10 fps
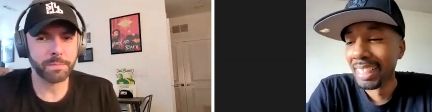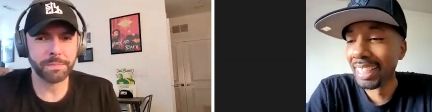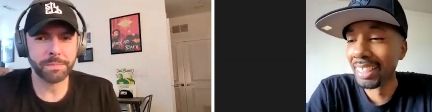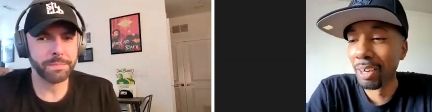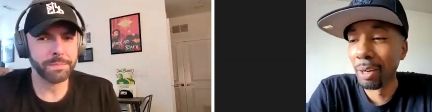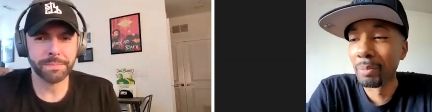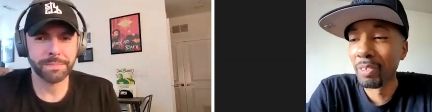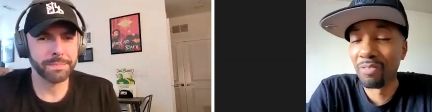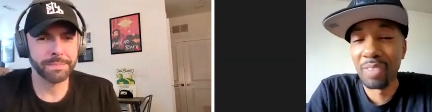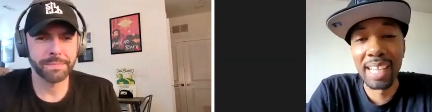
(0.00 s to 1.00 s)
Speaker 1: and um, the
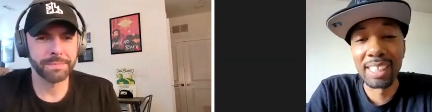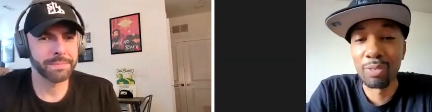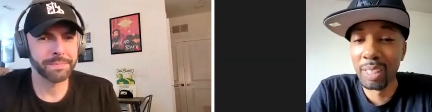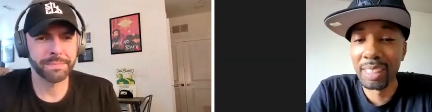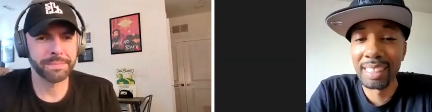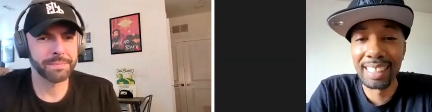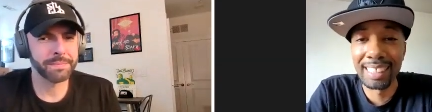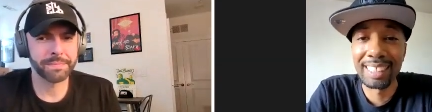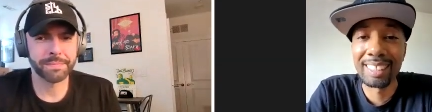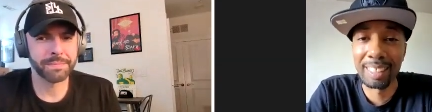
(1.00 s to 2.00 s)
fans really need
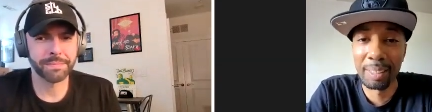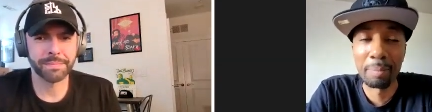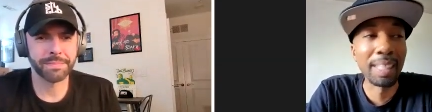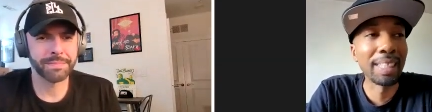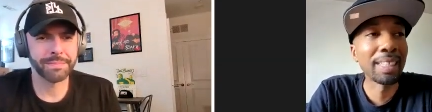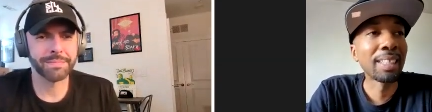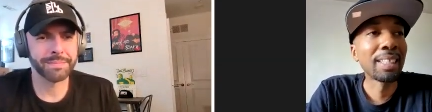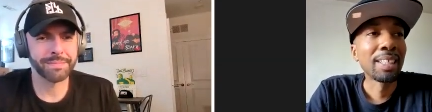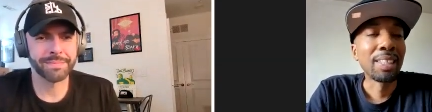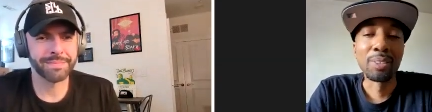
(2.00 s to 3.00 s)
this shit, man.
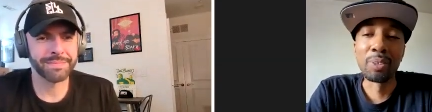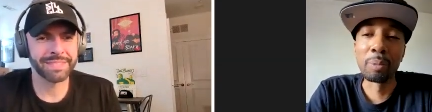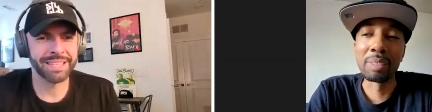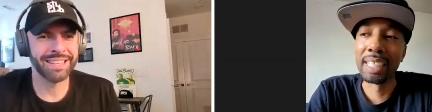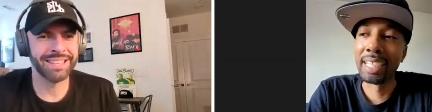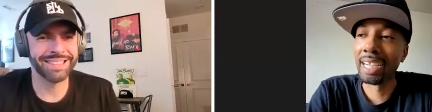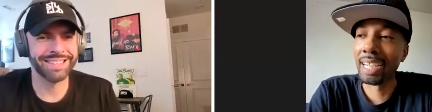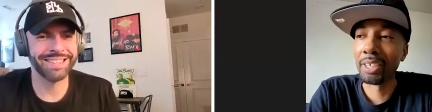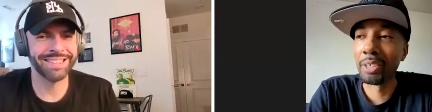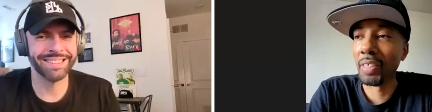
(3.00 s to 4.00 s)
You know what I'm saying? I
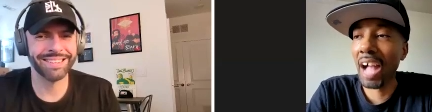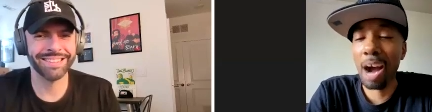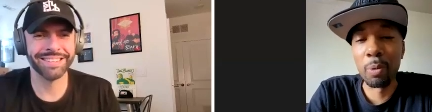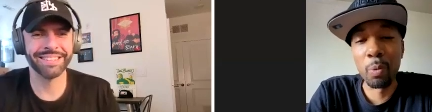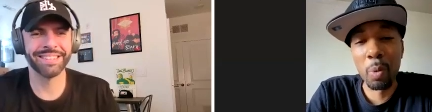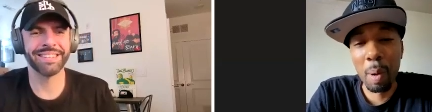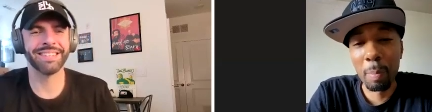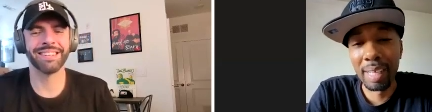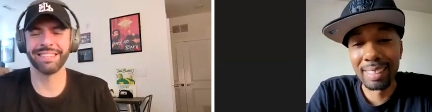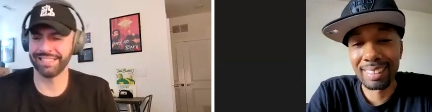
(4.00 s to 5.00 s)
got another album with my
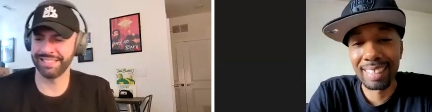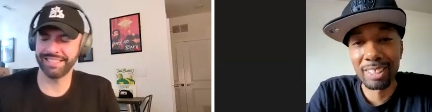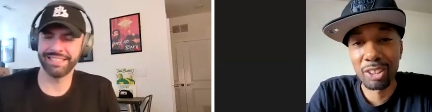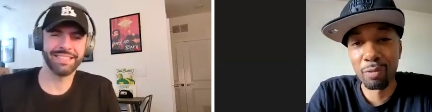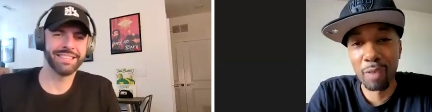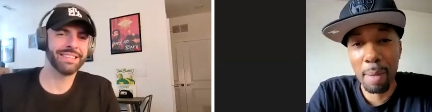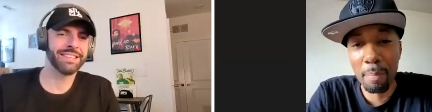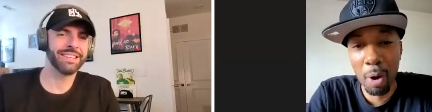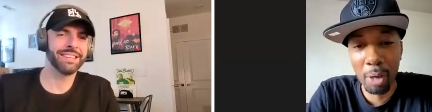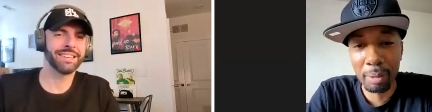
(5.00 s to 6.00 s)
man Skanks the Rap
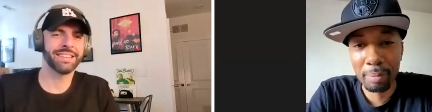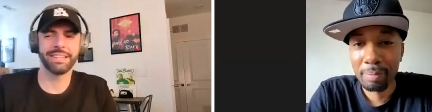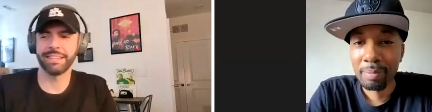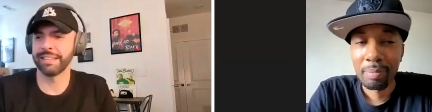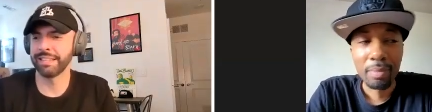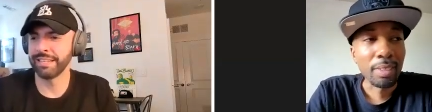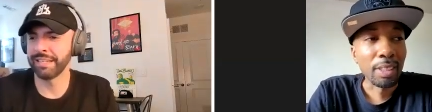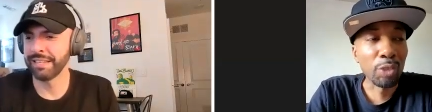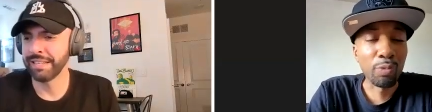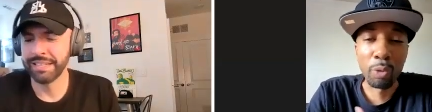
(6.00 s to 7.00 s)
Martyr.
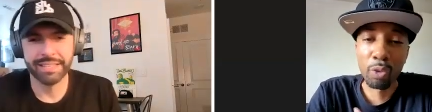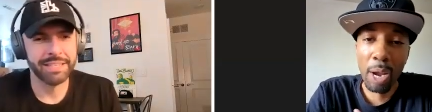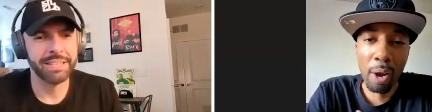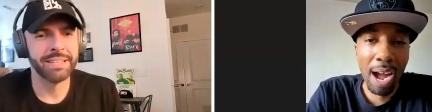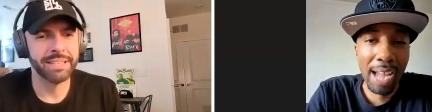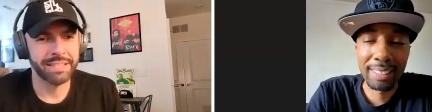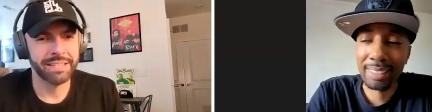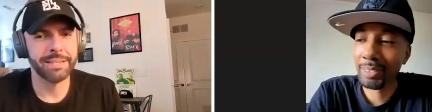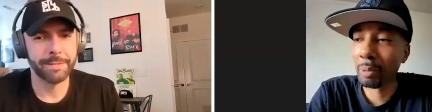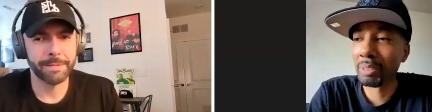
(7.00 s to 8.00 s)
He's from Crown
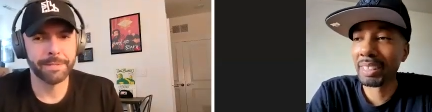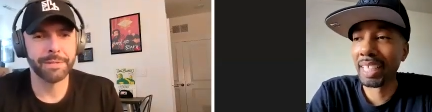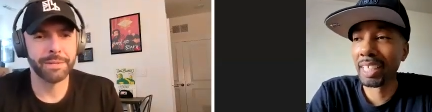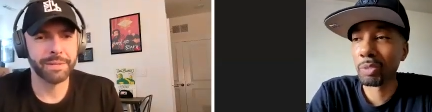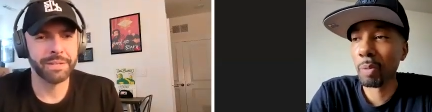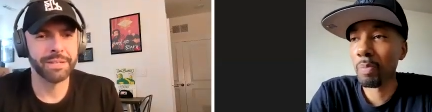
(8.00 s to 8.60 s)
Heights. You know what I'm saying? That's my